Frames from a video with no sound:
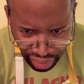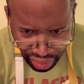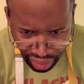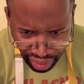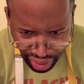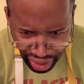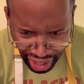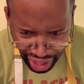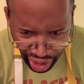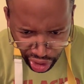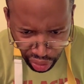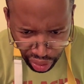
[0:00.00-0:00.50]

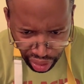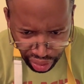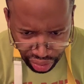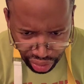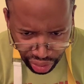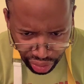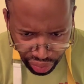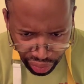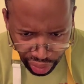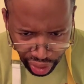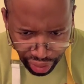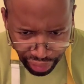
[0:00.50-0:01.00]
I always look
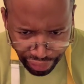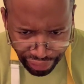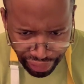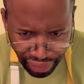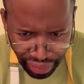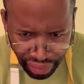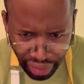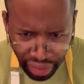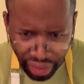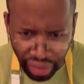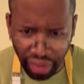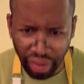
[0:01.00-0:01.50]
rough.
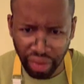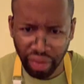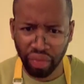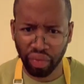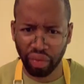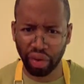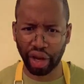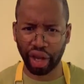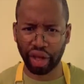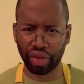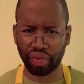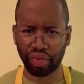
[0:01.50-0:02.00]
Well,
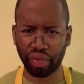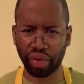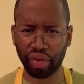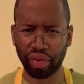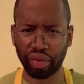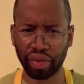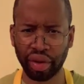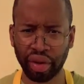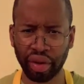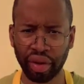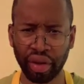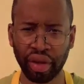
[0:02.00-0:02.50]
that's
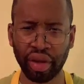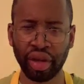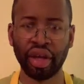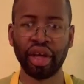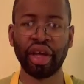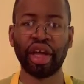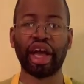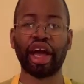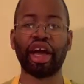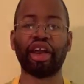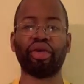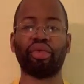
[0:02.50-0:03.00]
rude.
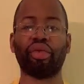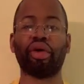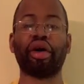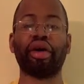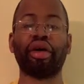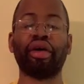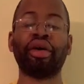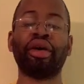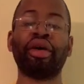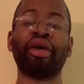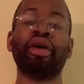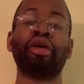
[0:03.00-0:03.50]
Anyway,
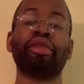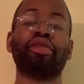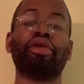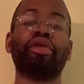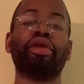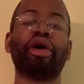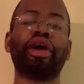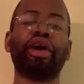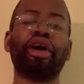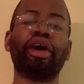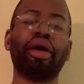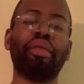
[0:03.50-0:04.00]

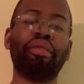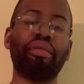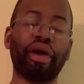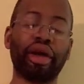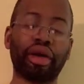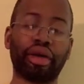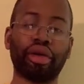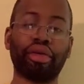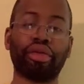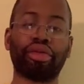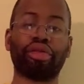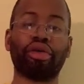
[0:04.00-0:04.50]
today I'm
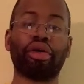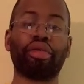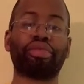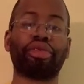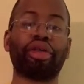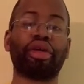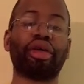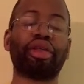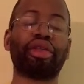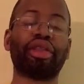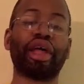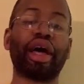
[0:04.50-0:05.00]
making
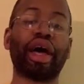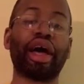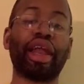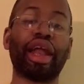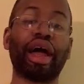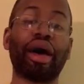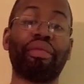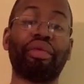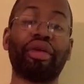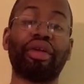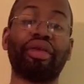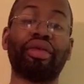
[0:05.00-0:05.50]
something that
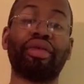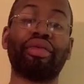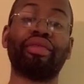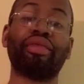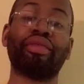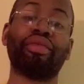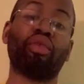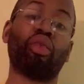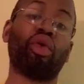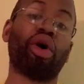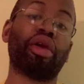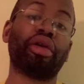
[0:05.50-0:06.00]
I've been
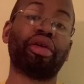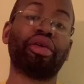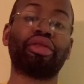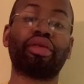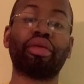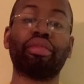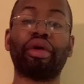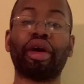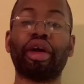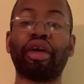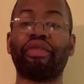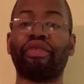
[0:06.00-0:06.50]
wanting to
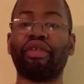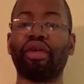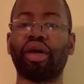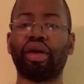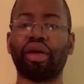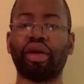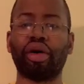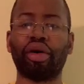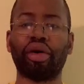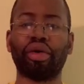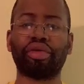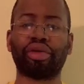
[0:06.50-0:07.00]
make for a
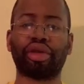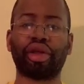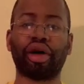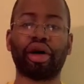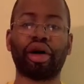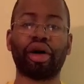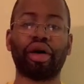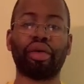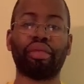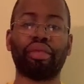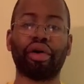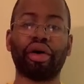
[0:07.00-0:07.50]
long
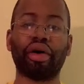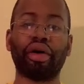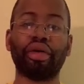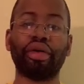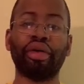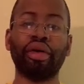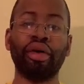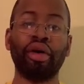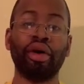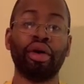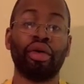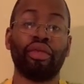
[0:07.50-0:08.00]
time, but
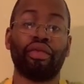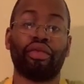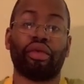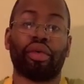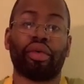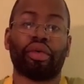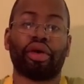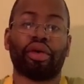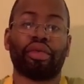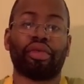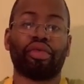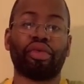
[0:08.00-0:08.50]
for
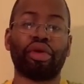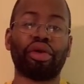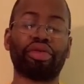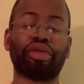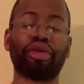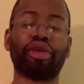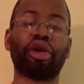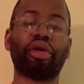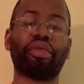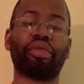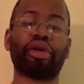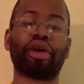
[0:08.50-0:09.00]
whatever reason
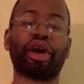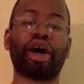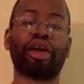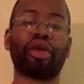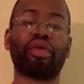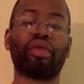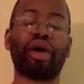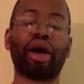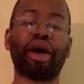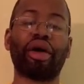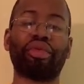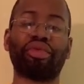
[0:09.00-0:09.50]
never got
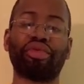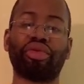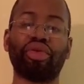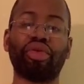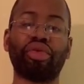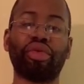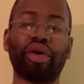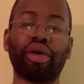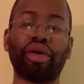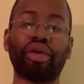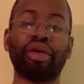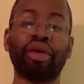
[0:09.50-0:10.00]
around to
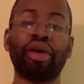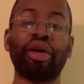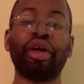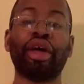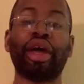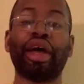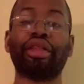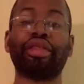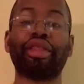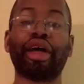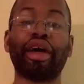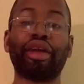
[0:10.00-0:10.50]
it,
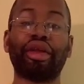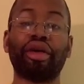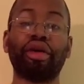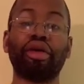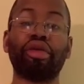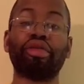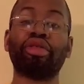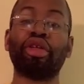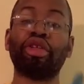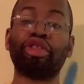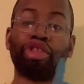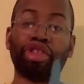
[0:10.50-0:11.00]
and that
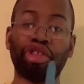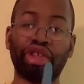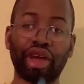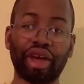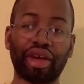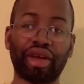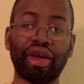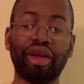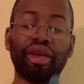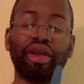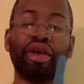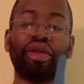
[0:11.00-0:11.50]
is
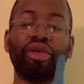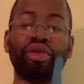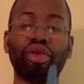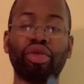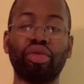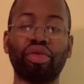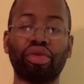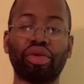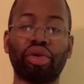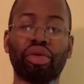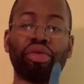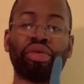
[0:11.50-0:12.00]
chicken
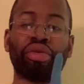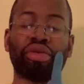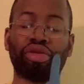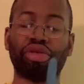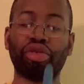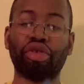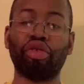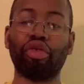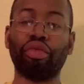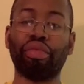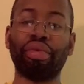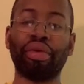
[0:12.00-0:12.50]
noodle
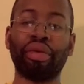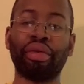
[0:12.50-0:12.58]
soup.